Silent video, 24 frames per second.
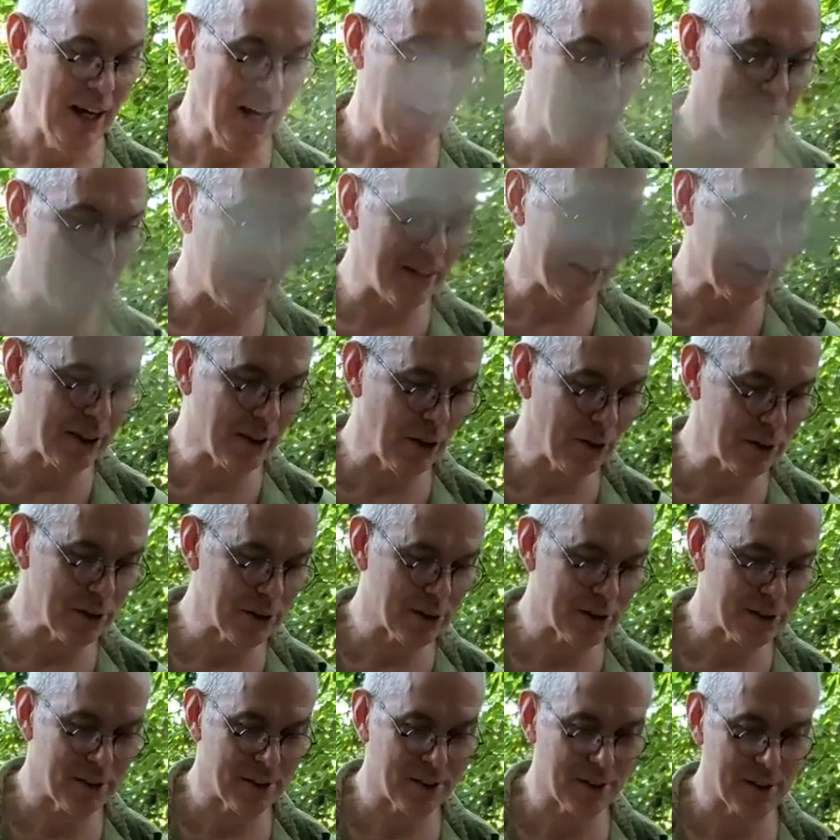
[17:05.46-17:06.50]
And then he goes
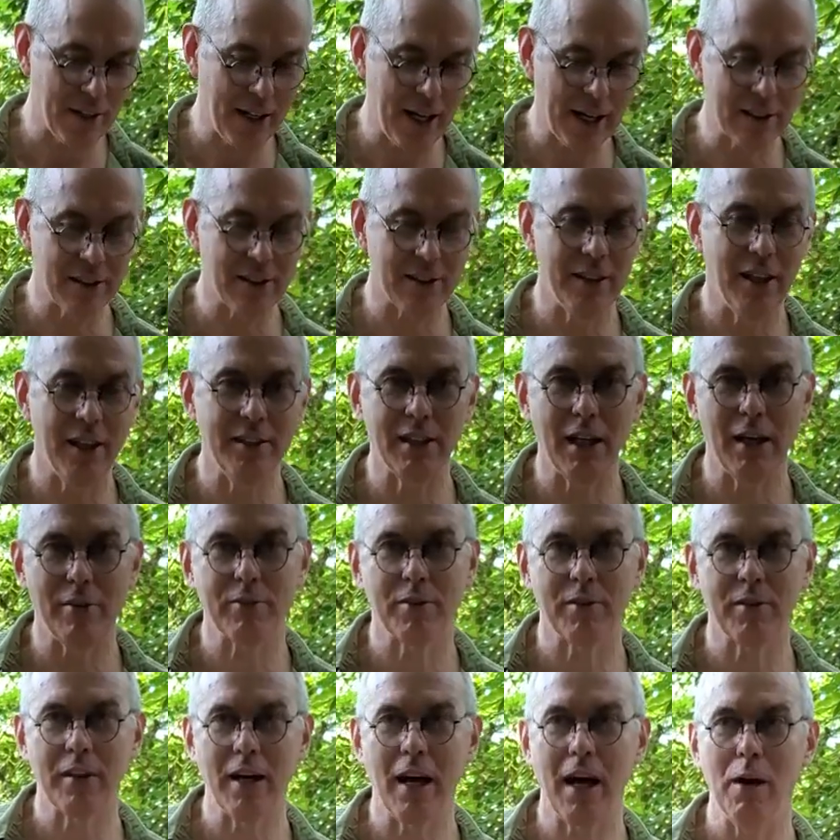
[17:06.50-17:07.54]
to the next stage
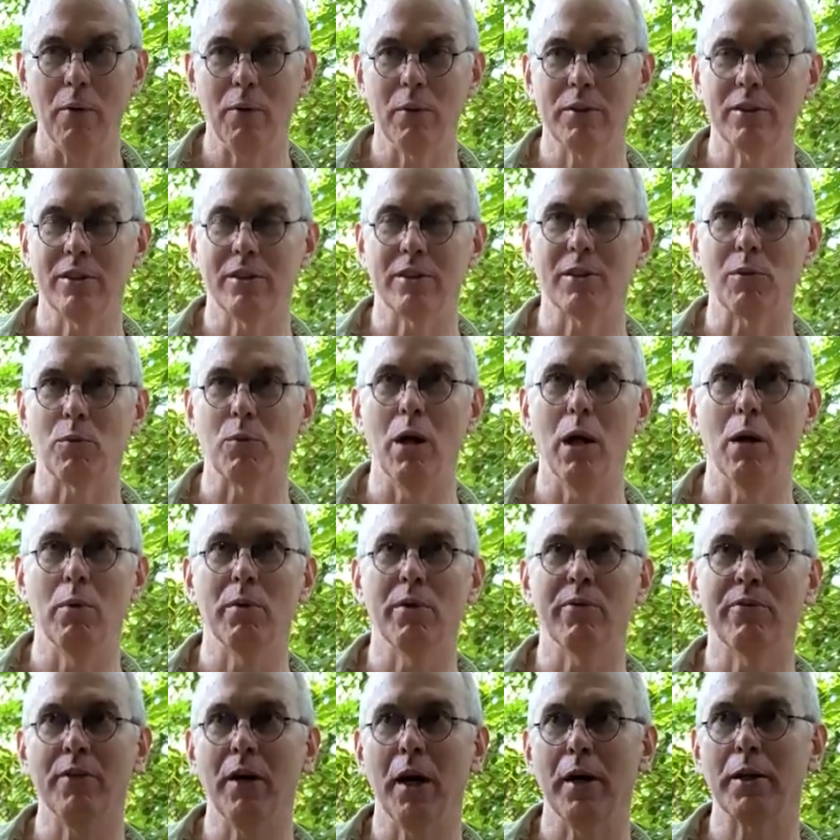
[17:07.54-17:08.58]
after that, which is the realm
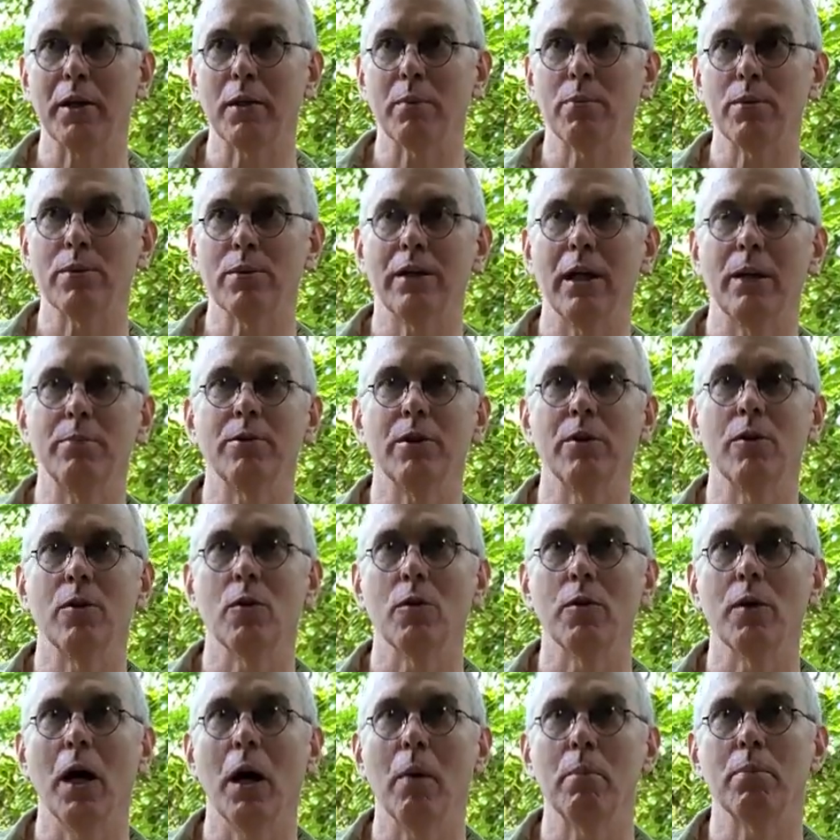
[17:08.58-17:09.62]
of neither perception nor
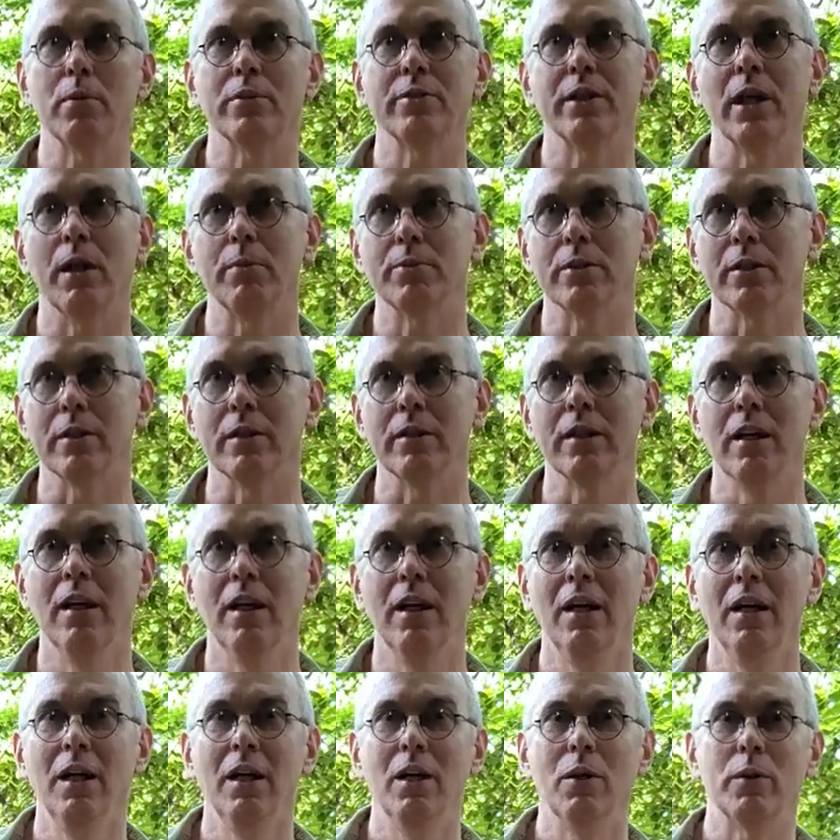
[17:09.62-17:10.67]
non-perception,
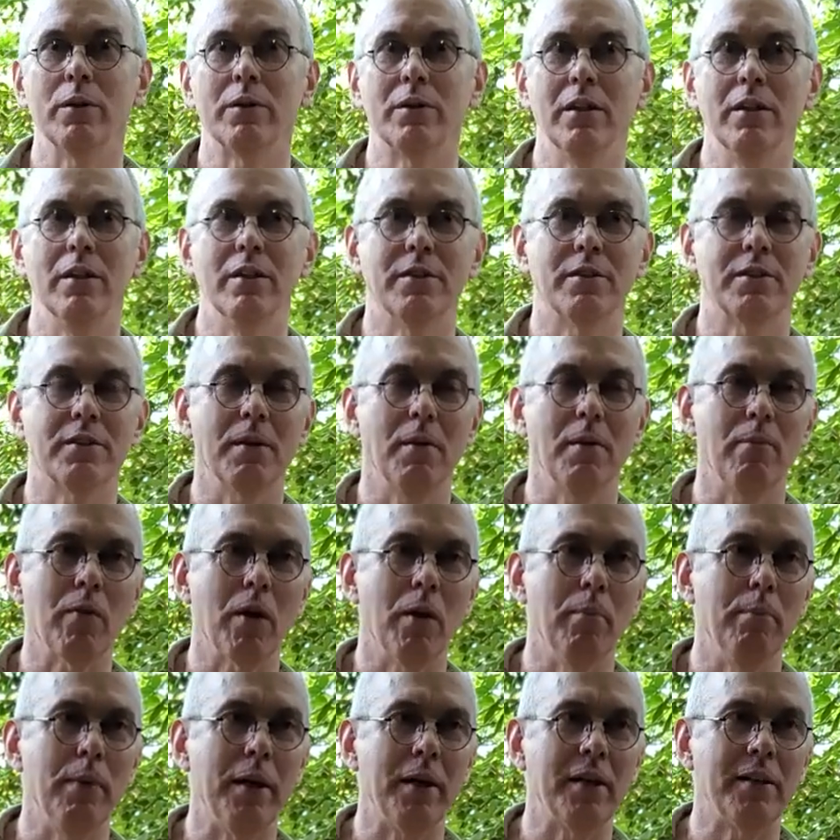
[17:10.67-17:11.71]
which is
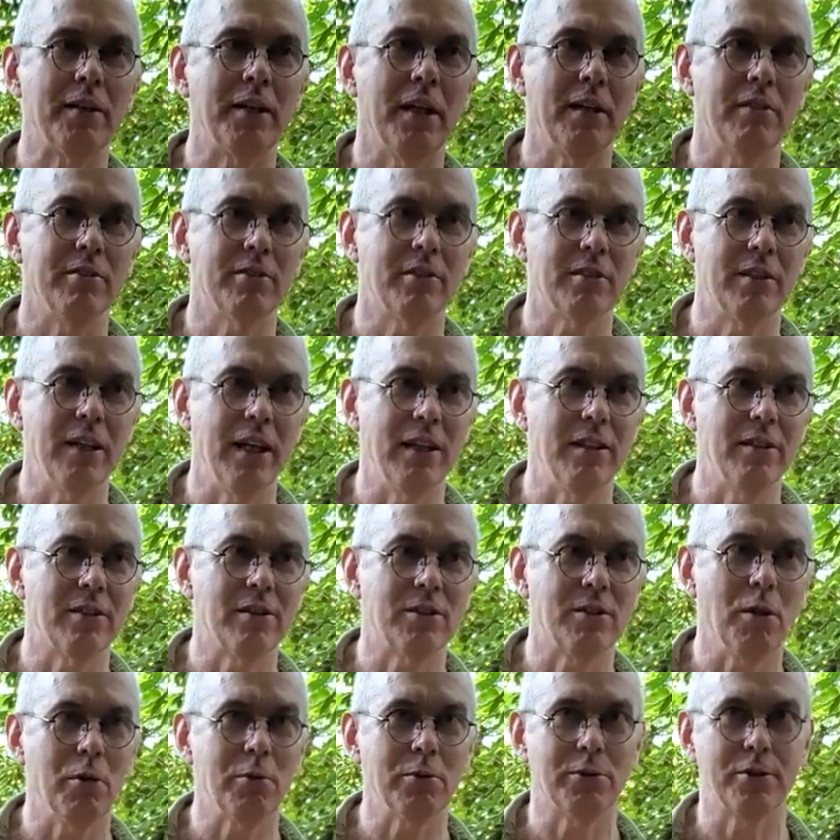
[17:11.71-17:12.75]
a meditative state
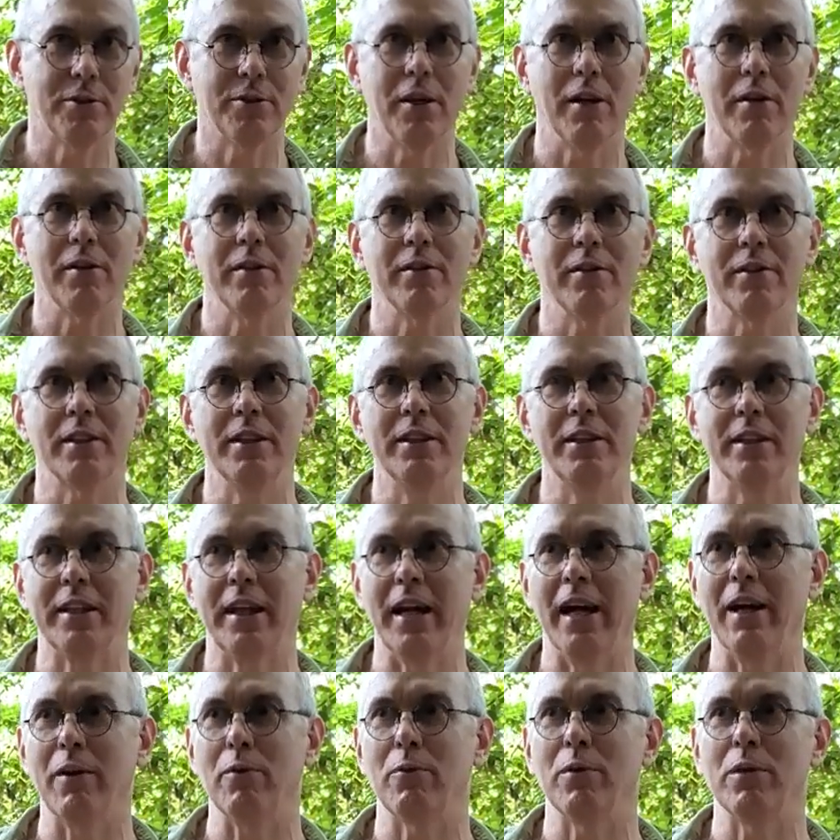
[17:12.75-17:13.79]
so subtle that you
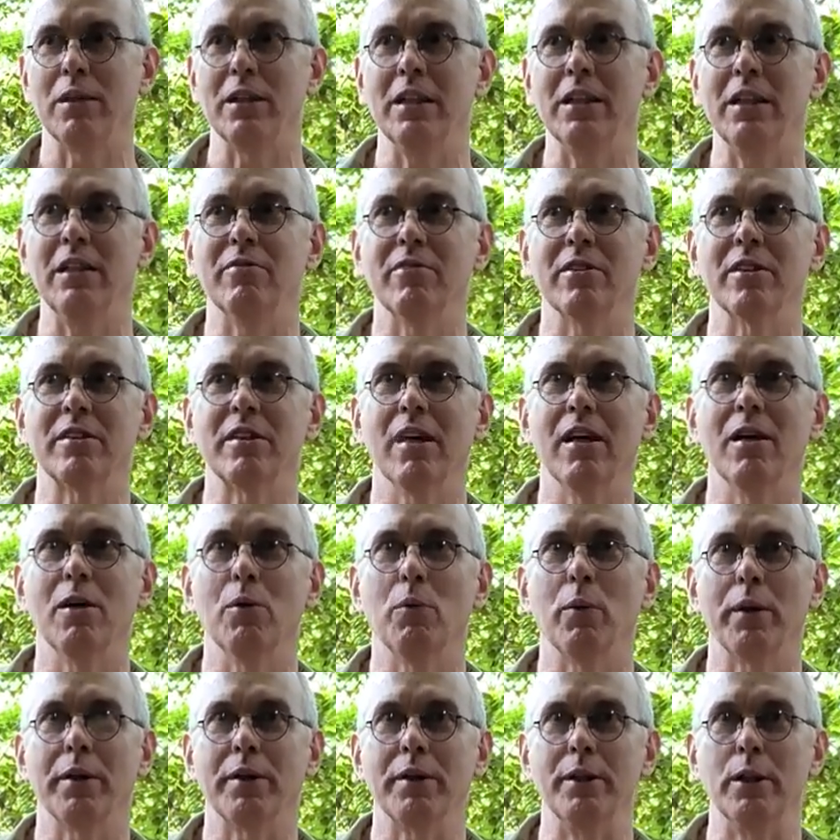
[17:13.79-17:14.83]
can't really even tell
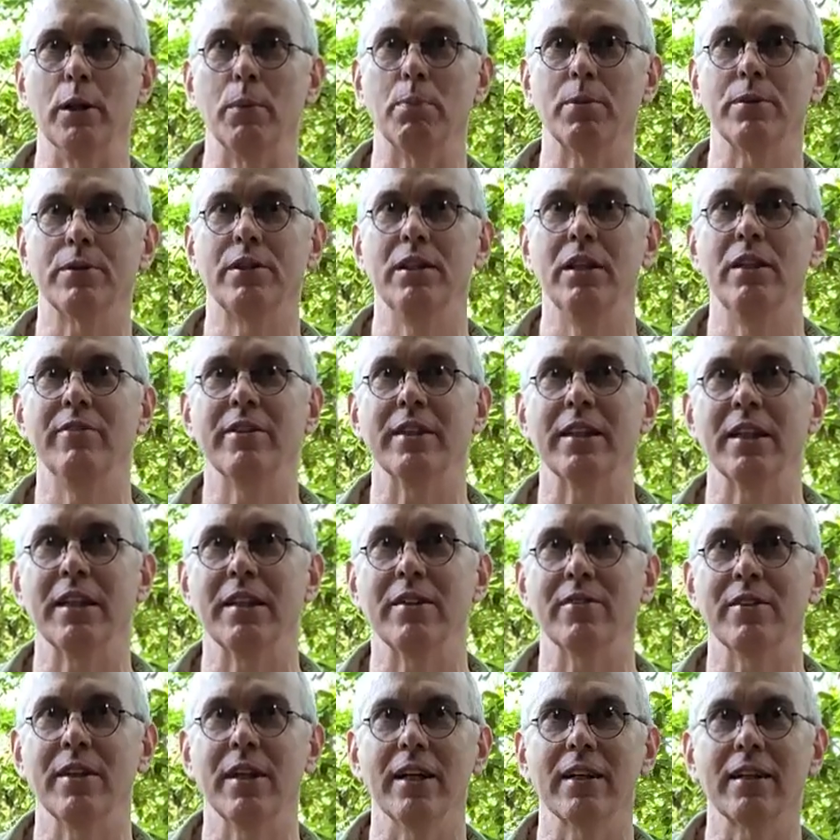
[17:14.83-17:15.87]
whether you're perceiving
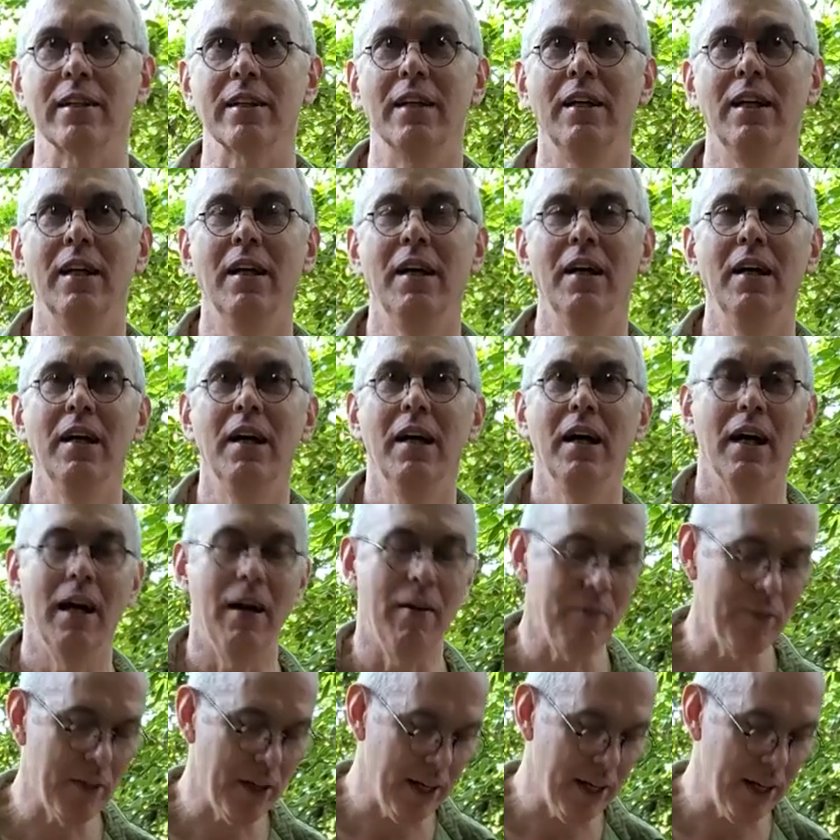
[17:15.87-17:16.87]
anything. And